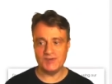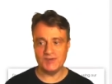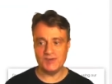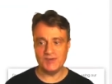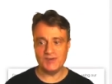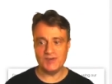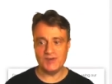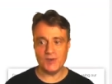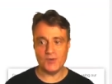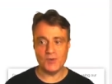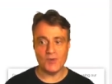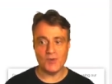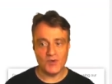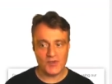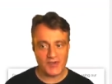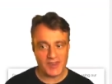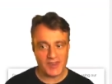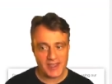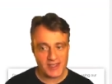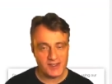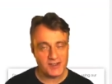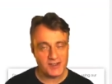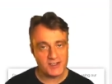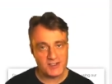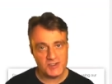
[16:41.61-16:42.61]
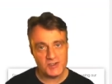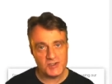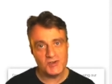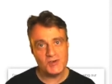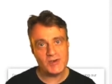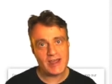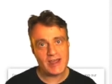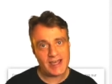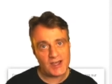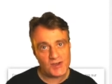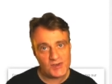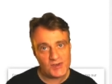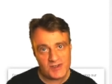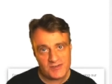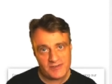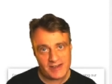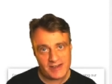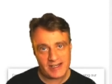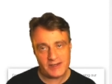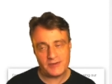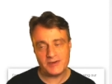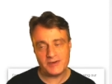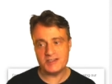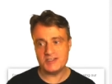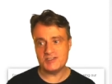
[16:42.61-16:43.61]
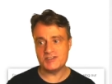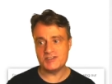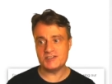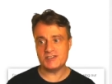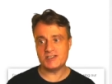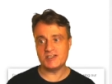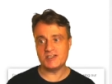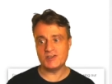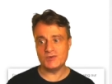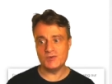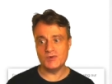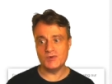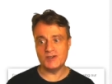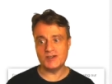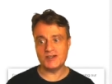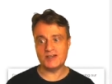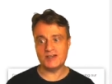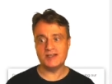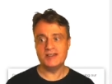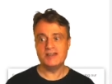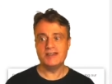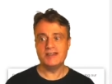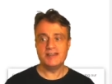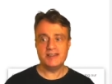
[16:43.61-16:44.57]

you know what they're going to do, how the evaluation is going to work.